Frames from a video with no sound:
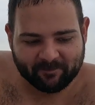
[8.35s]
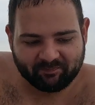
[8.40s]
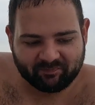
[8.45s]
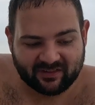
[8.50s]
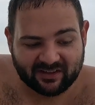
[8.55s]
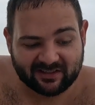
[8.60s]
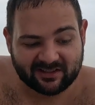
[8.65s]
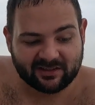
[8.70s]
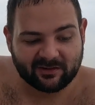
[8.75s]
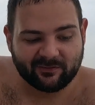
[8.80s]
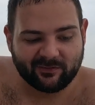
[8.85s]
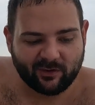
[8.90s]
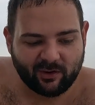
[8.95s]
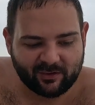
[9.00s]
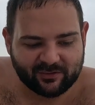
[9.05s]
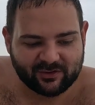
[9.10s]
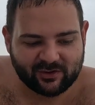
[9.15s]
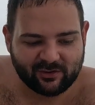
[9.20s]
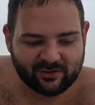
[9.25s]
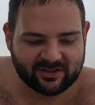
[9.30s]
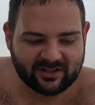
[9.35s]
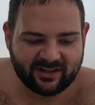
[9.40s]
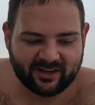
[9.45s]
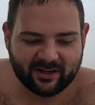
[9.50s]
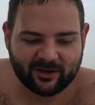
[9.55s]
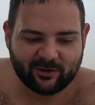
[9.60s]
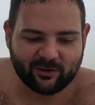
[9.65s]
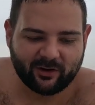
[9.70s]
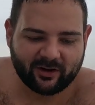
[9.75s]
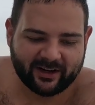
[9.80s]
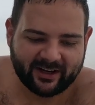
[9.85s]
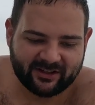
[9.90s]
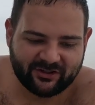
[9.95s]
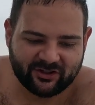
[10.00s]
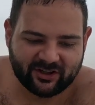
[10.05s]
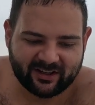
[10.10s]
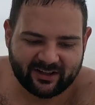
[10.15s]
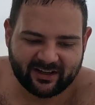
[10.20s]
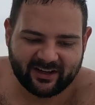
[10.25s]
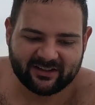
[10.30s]
This involves using a chlorine
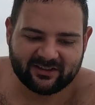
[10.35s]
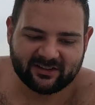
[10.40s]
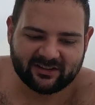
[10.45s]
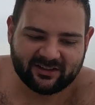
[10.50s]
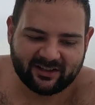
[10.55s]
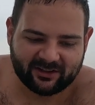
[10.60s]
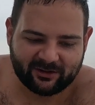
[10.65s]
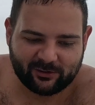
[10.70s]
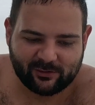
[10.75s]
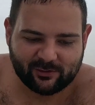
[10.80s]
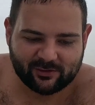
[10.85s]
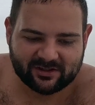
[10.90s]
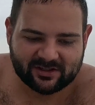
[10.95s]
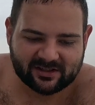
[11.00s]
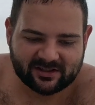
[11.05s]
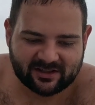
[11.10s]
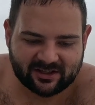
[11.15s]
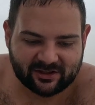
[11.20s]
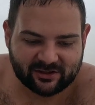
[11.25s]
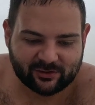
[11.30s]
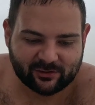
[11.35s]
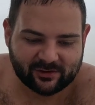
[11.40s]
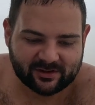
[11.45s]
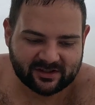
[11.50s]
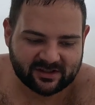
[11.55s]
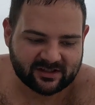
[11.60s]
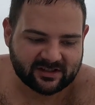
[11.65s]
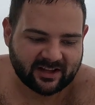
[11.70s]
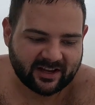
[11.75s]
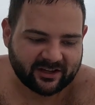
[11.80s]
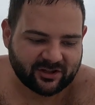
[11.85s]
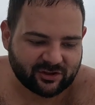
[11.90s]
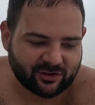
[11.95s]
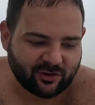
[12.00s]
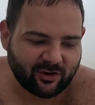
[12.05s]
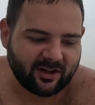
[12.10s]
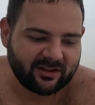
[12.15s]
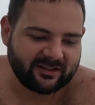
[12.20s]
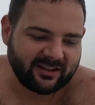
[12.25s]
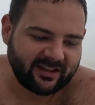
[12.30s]
generator that uses resources like
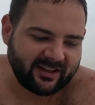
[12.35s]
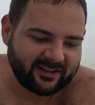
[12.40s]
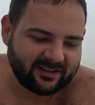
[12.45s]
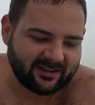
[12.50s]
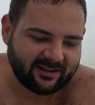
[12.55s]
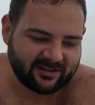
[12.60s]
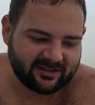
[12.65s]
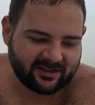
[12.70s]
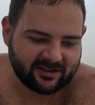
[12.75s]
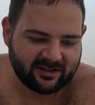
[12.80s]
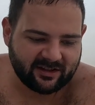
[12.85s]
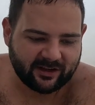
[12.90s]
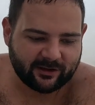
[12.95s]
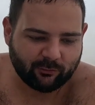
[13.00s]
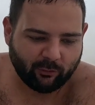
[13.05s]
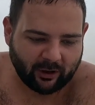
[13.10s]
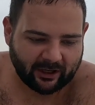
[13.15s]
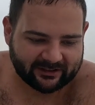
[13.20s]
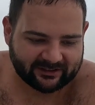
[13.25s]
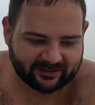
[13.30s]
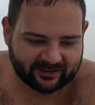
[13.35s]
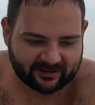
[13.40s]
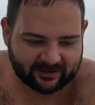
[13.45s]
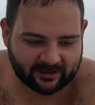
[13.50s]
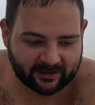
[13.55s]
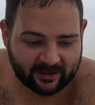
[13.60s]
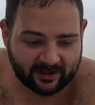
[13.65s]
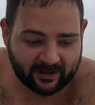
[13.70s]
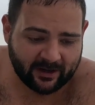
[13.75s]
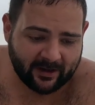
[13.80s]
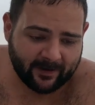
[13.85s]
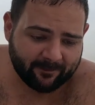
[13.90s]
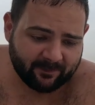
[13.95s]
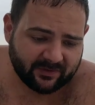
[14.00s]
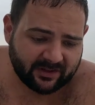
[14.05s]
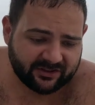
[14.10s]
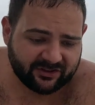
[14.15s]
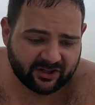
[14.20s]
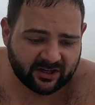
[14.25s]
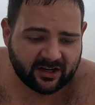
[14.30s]
salt, electricity, and water.
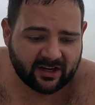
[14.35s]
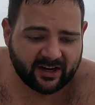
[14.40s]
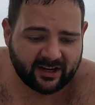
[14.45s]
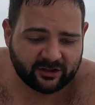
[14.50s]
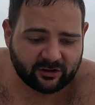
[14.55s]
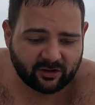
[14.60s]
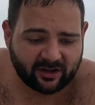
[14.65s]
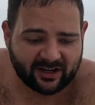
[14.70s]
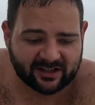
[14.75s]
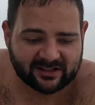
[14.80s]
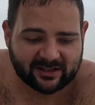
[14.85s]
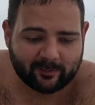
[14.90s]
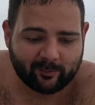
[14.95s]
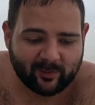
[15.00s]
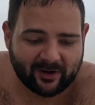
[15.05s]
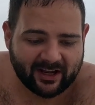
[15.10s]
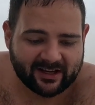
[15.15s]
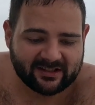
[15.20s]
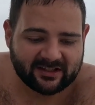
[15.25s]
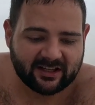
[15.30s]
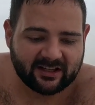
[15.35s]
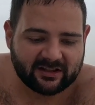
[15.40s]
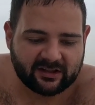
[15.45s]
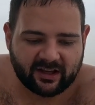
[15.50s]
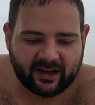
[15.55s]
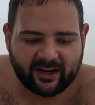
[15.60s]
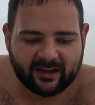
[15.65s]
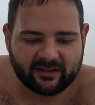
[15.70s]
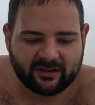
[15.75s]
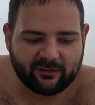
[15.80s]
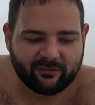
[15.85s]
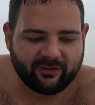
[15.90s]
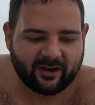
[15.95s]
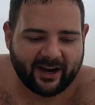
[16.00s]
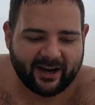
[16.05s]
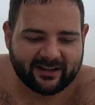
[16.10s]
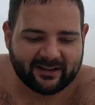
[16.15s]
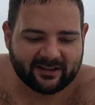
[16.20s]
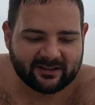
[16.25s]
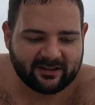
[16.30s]
The generator has a plastic tank
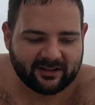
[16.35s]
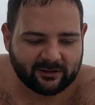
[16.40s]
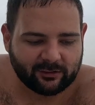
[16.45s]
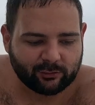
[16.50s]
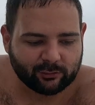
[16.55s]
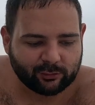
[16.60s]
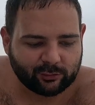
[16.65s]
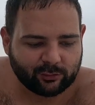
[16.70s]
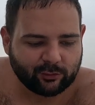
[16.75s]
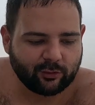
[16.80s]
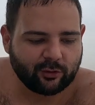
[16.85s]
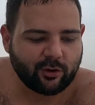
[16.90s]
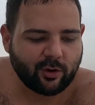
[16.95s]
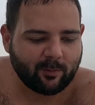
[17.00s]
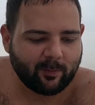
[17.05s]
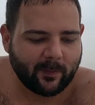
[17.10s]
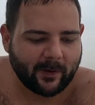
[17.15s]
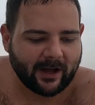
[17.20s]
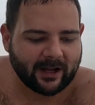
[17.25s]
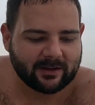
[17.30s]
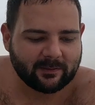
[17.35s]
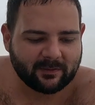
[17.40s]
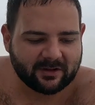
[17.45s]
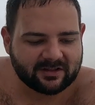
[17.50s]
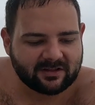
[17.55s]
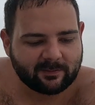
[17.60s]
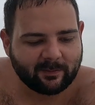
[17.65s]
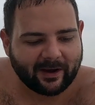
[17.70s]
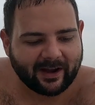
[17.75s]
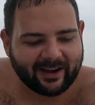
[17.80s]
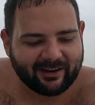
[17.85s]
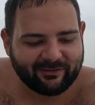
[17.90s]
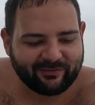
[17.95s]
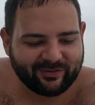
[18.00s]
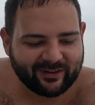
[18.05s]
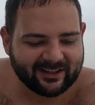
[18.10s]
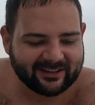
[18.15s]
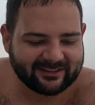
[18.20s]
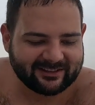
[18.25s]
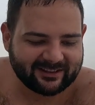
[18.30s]
divided into two compartments by a
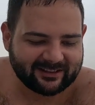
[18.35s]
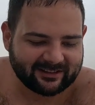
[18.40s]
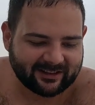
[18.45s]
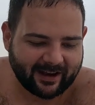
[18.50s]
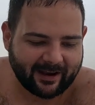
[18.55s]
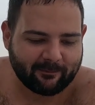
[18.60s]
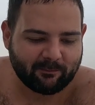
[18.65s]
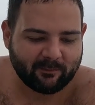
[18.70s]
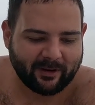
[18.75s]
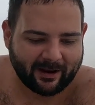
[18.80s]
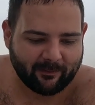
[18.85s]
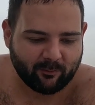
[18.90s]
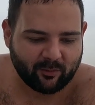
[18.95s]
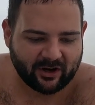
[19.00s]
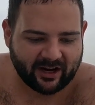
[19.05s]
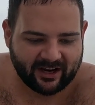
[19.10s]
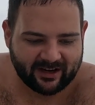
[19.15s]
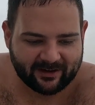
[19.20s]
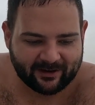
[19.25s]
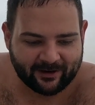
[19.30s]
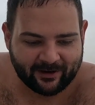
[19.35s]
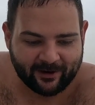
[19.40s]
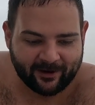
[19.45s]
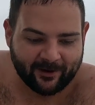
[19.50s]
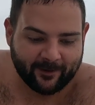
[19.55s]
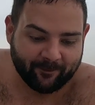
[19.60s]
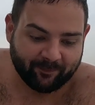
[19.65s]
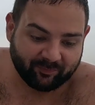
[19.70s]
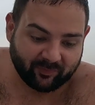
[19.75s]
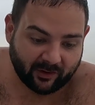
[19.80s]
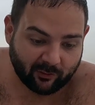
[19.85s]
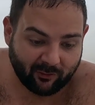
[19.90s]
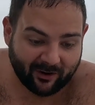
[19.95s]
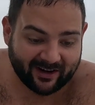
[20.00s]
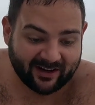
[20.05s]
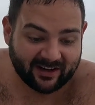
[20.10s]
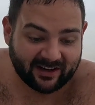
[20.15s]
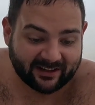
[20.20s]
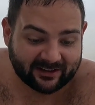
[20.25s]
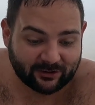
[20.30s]
filter-type membrane.
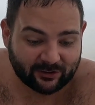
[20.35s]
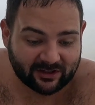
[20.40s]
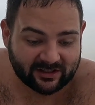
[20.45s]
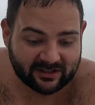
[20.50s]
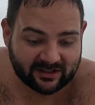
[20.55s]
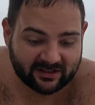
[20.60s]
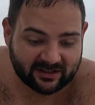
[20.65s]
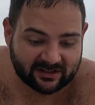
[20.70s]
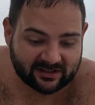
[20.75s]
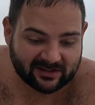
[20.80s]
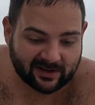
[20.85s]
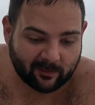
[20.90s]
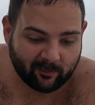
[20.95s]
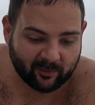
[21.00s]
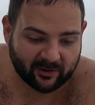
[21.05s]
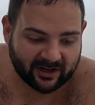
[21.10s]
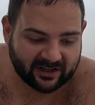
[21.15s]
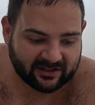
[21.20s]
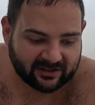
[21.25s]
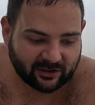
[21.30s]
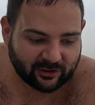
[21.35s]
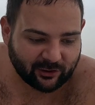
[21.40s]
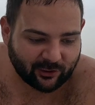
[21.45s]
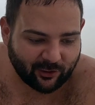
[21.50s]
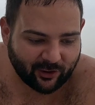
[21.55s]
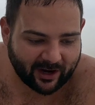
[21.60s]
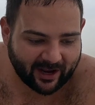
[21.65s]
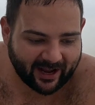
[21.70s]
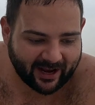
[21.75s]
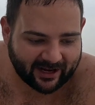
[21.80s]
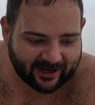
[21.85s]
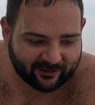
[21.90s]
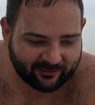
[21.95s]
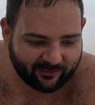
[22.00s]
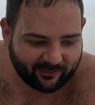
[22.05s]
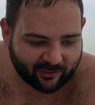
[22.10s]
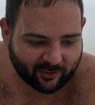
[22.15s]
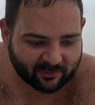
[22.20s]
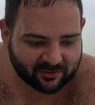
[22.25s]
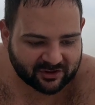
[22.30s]
When electricity separates chlorine
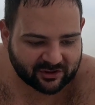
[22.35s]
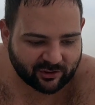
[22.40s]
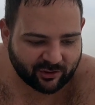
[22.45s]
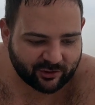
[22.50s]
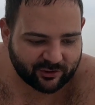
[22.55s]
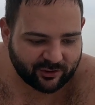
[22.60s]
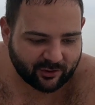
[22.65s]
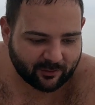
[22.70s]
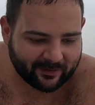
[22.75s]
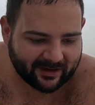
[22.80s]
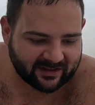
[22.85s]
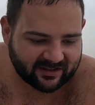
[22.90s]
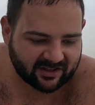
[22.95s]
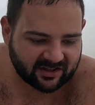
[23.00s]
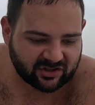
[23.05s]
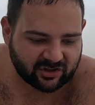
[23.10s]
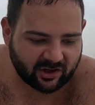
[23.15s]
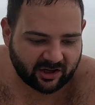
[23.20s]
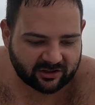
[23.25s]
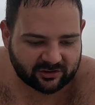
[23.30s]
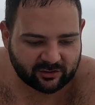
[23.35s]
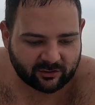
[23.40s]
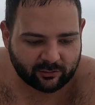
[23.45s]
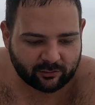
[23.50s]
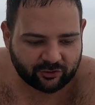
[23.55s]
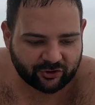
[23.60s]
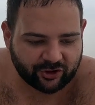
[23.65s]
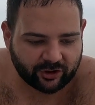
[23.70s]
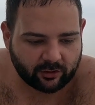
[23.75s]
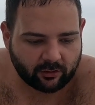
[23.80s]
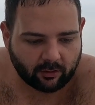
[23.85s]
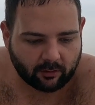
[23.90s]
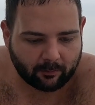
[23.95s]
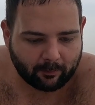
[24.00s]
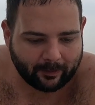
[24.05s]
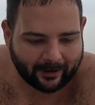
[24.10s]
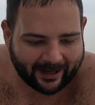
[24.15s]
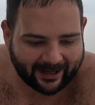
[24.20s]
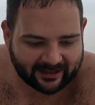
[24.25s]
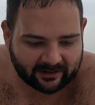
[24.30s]
from sodium in the salt solution
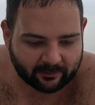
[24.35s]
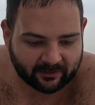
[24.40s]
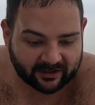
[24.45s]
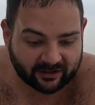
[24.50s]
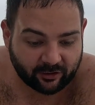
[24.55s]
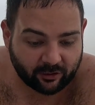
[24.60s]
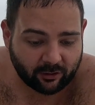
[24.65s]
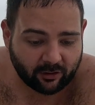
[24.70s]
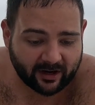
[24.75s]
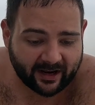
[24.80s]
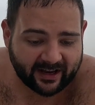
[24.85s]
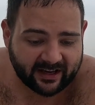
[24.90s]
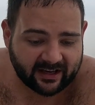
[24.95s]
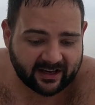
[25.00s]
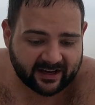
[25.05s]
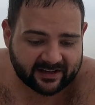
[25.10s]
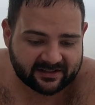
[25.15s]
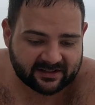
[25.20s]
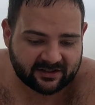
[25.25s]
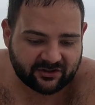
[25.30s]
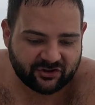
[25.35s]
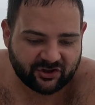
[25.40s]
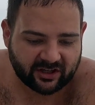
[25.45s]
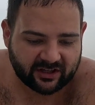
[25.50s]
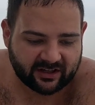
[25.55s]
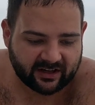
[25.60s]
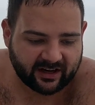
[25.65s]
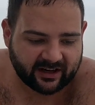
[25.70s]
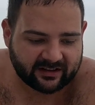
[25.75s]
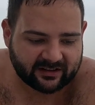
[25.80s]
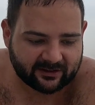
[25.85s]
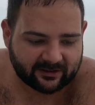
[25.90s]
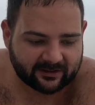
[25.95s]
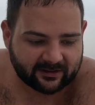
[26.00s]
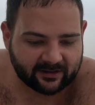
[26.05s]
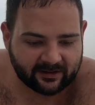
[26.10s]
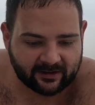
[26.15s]
compartment, chlorine gas is generated.